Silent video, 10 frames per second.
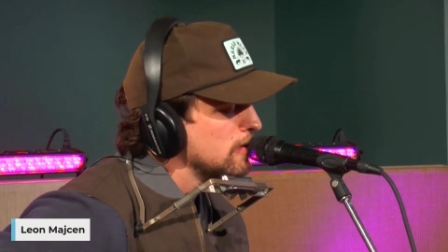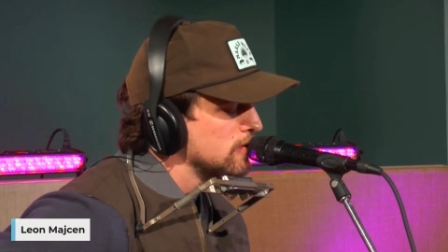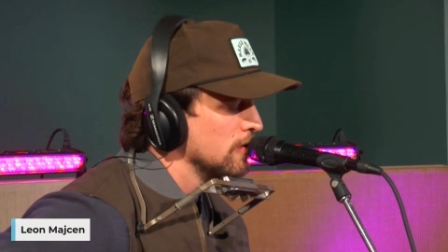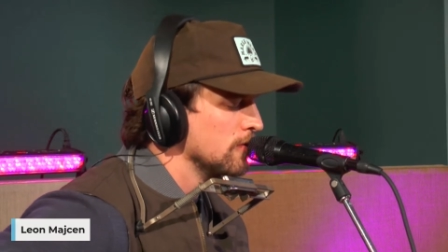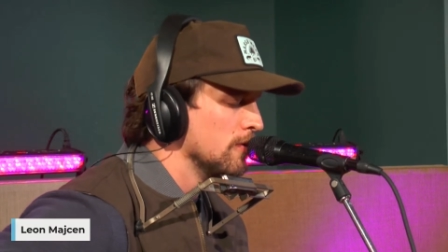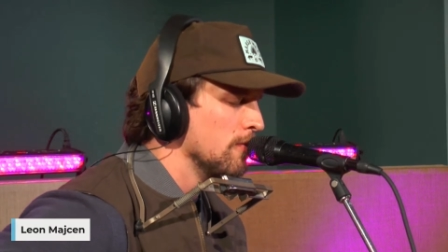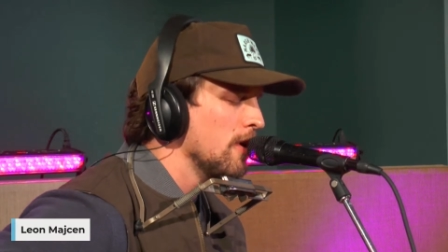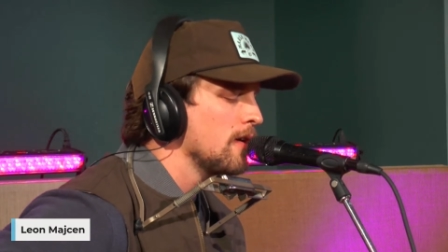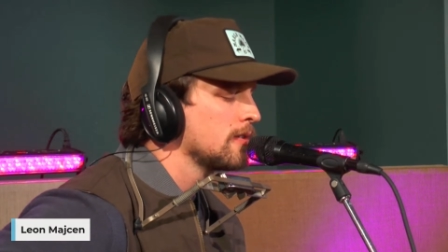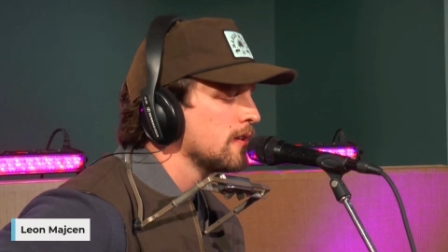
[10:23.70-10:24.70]
So I
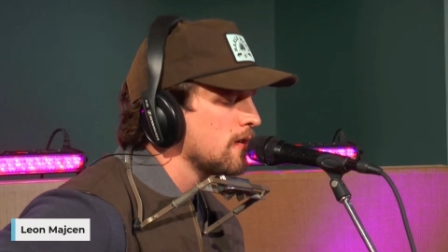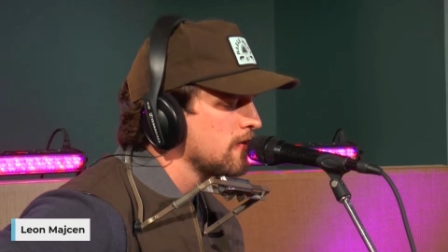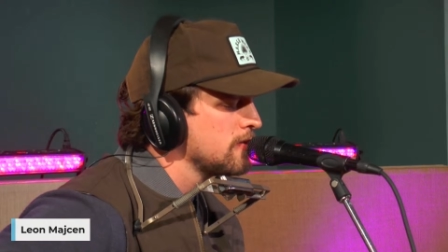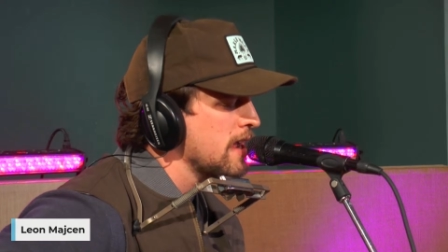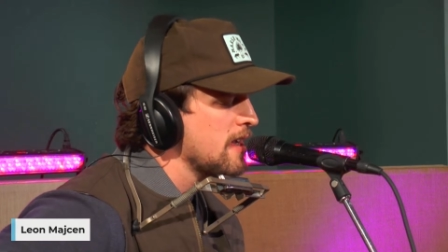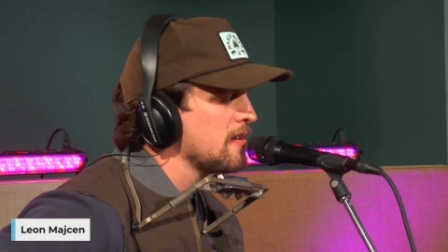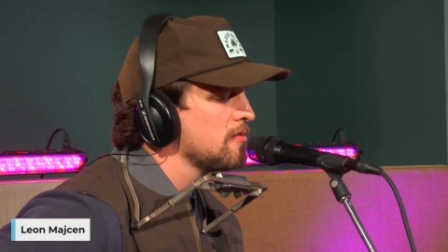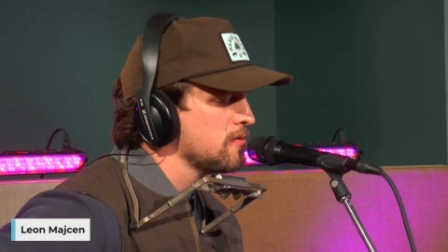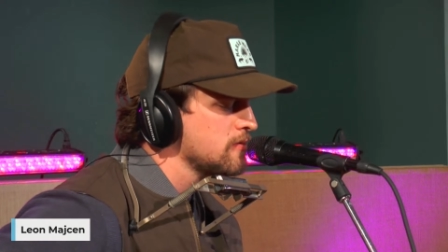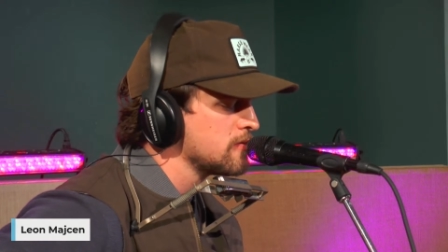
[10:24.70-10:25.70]
walked on
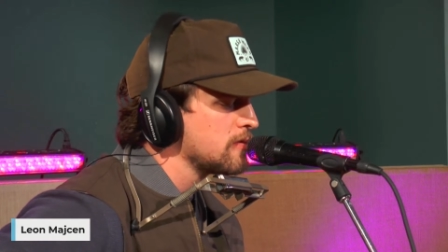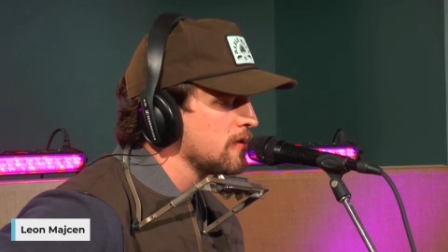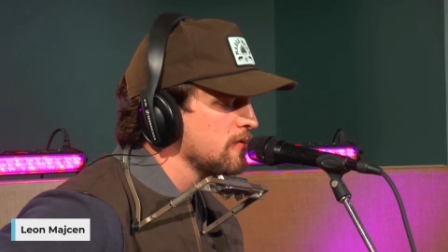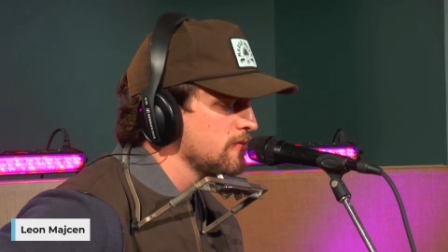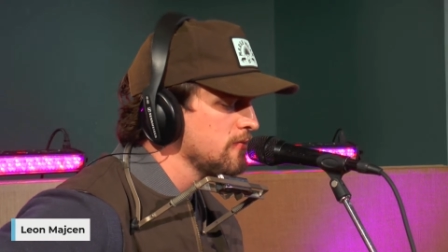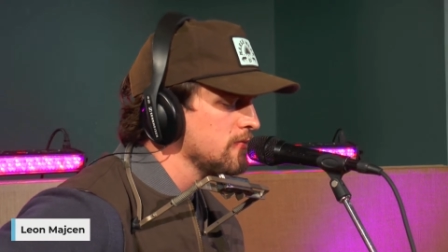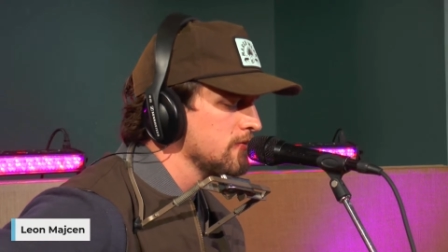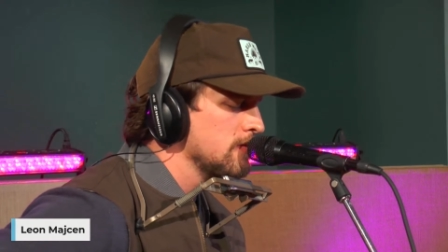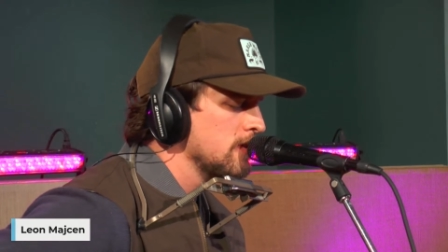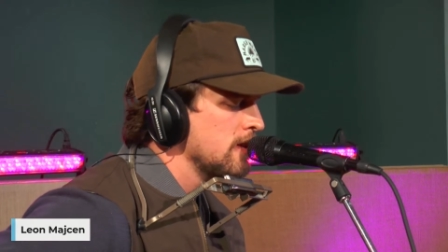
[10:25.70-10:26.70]
down the road,
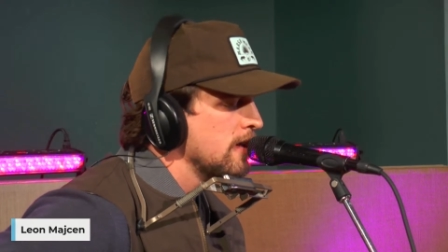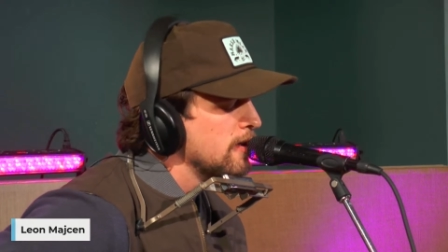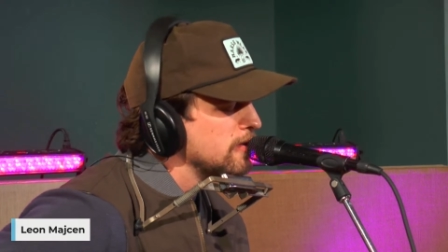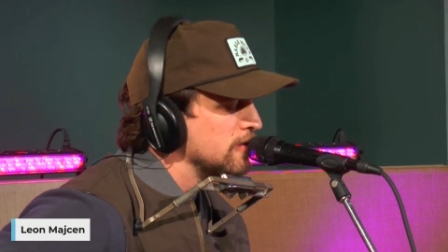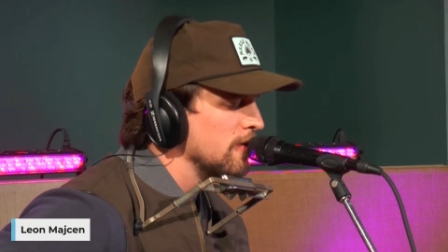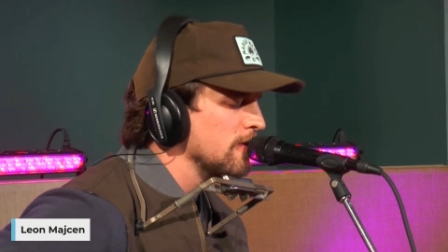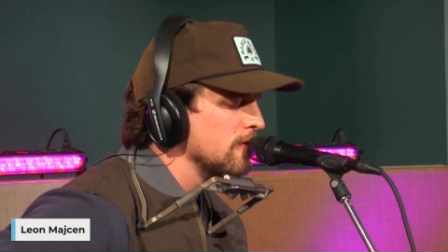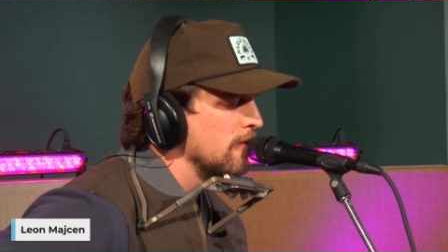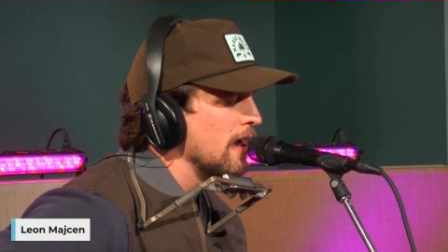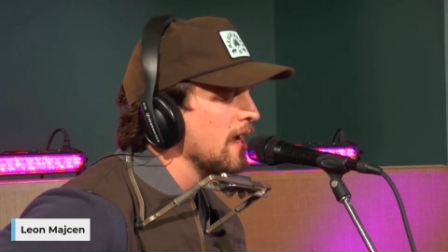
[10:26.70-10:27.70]

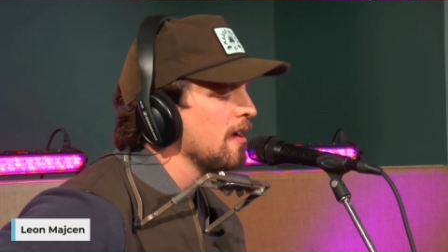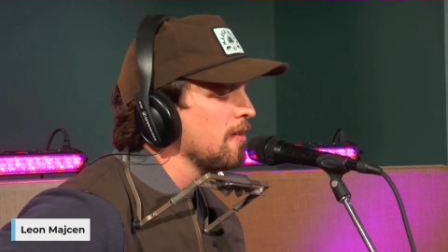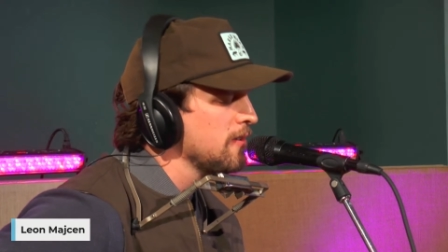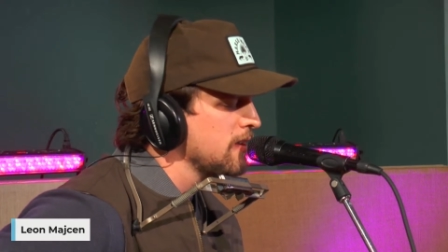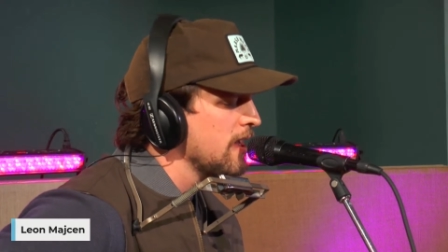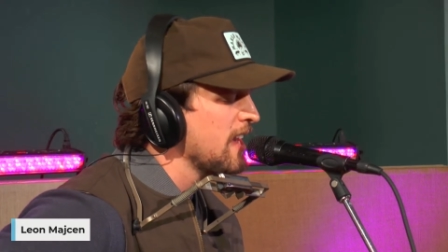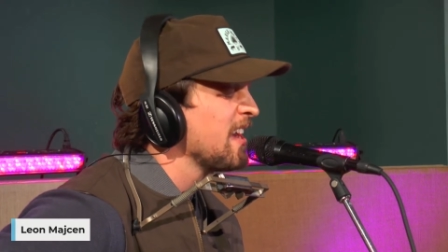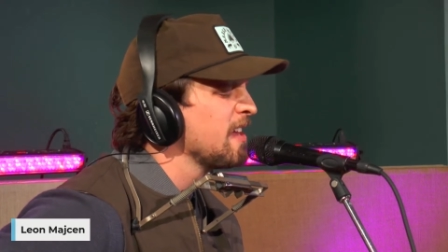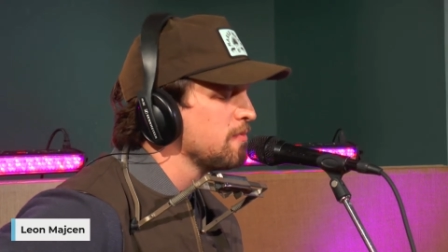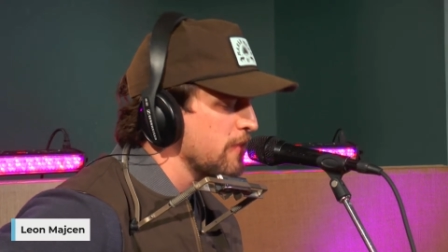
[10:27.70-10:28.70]
turned around and
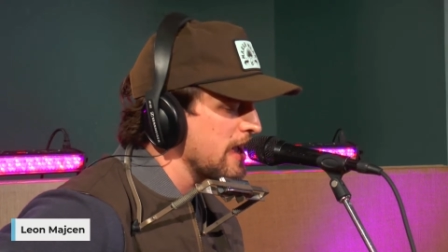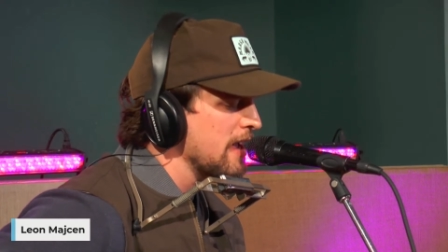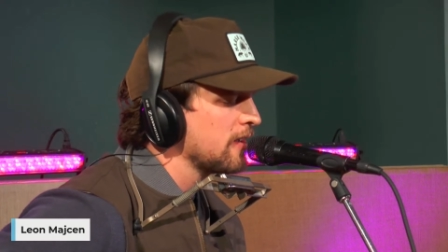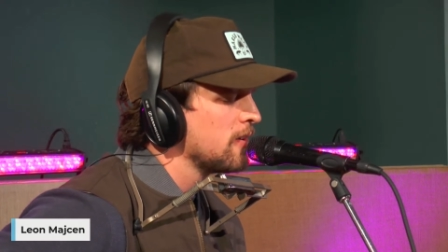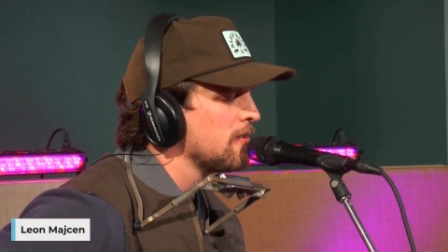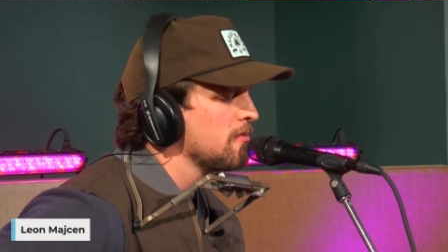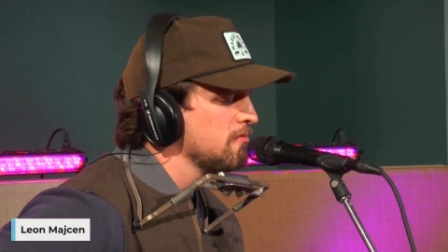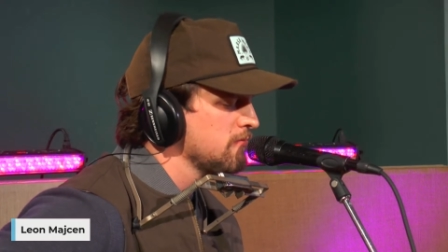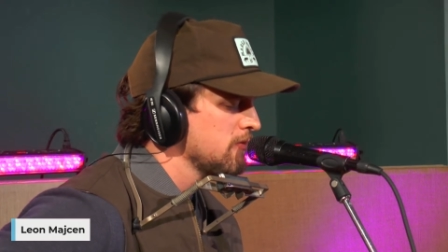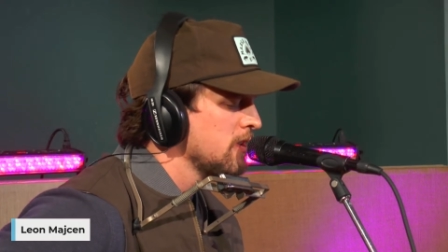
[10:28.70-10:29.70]
headed back
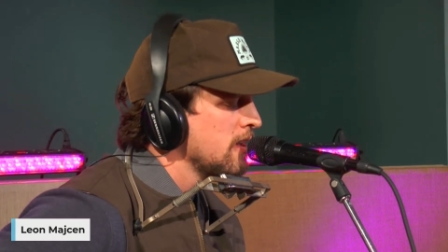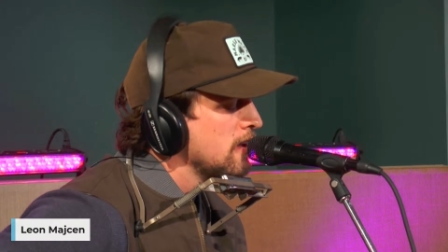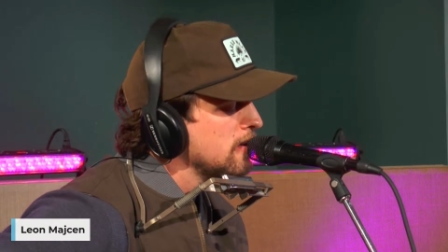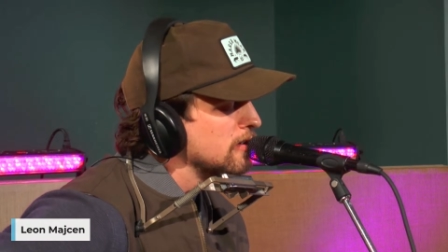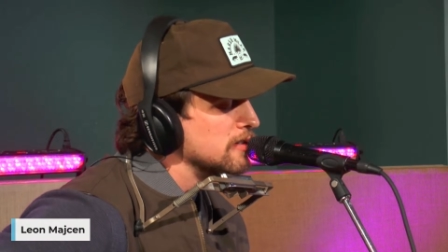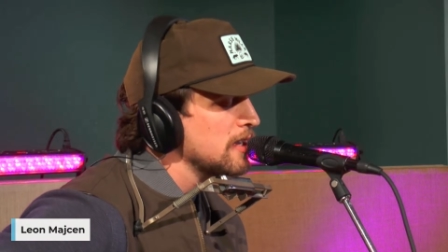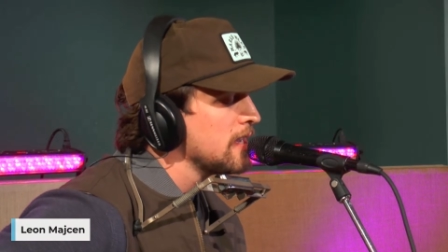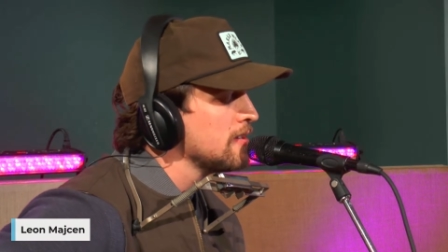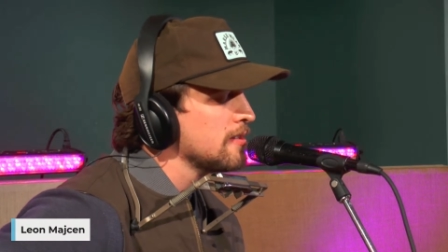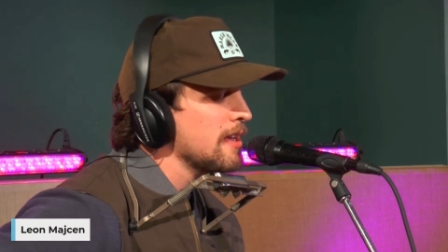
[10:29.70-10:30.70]
home. 'Cause
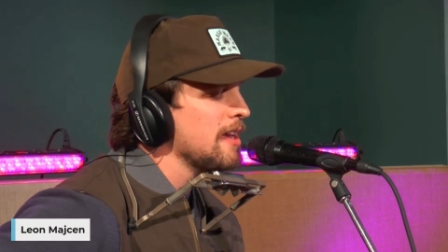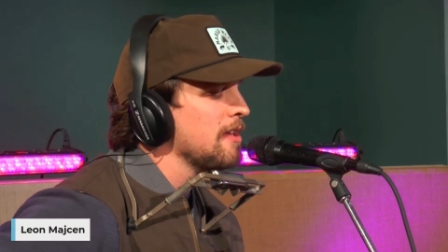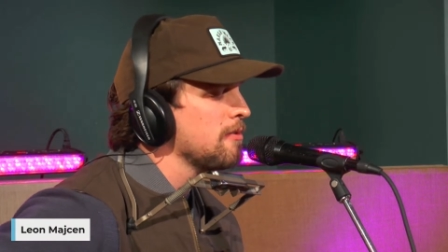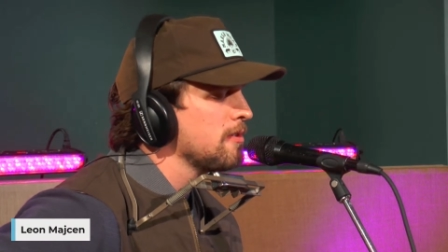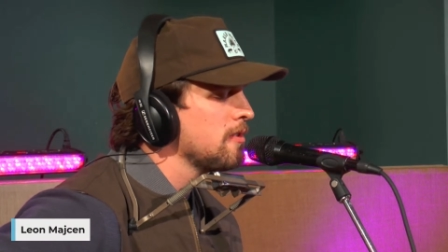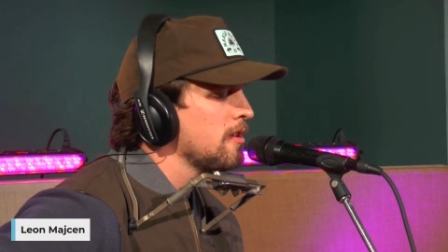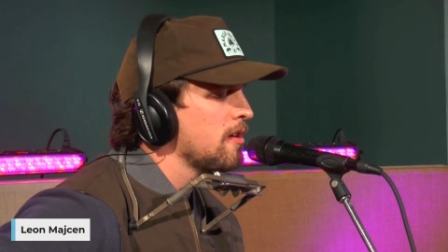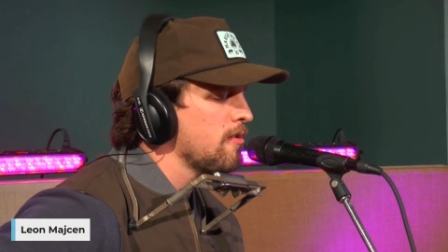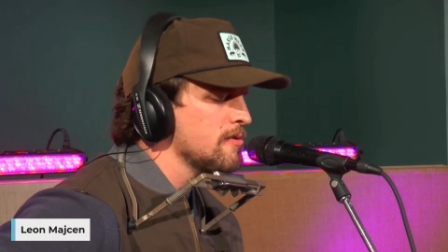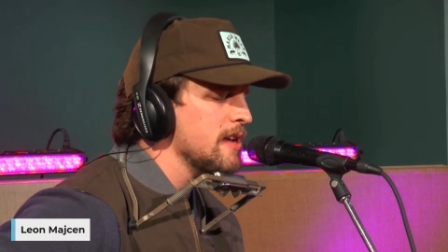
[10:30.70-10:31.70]
eating dinner
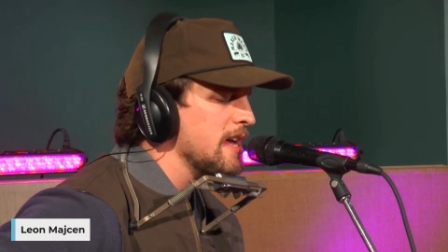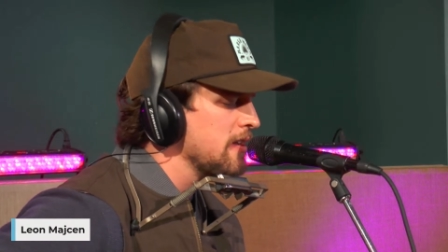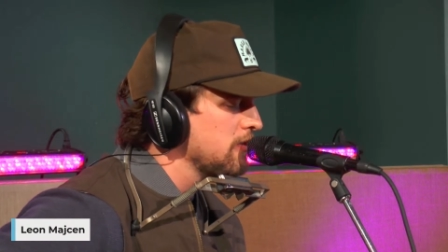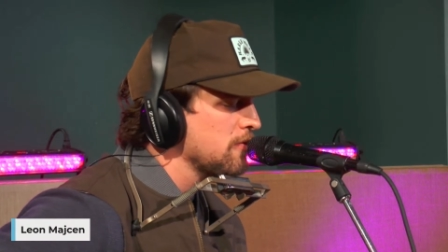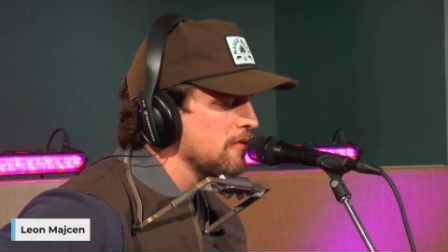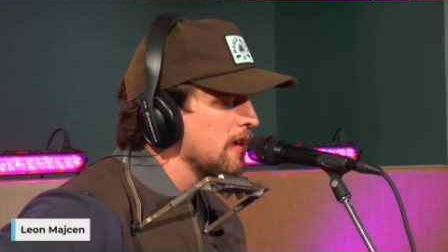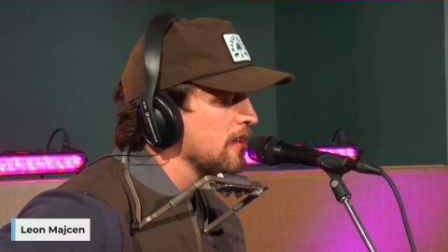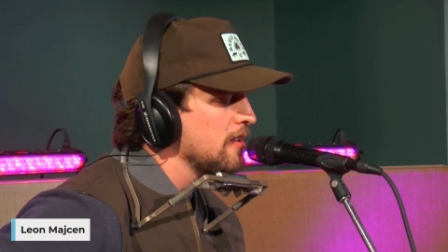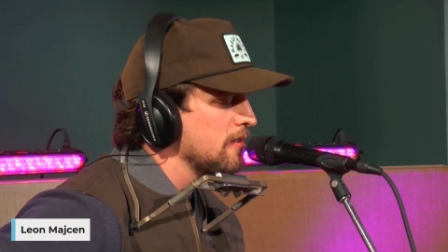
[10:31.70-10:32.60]
alone ain't the way